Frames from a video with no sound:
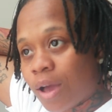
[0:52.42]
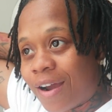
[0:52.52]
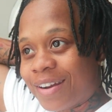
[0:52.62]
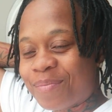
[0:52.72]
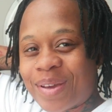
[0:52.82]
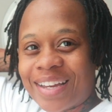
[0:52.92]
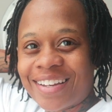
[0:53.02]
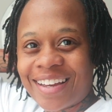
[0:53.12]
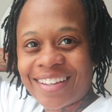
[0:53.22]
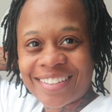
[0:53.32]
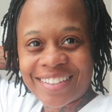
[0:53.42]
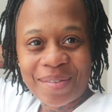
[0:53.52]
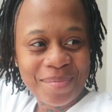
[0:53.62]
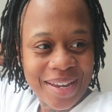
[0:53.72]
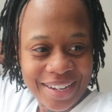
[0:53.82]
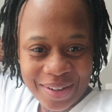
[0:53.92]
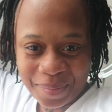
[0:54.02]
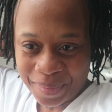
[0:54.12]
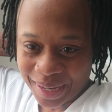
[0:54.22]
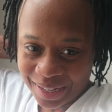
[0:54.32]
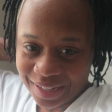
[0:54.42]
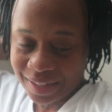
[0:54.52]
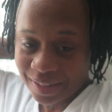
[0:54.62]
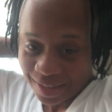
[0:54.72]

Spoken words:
Alright, I'm back, guys. I'm back.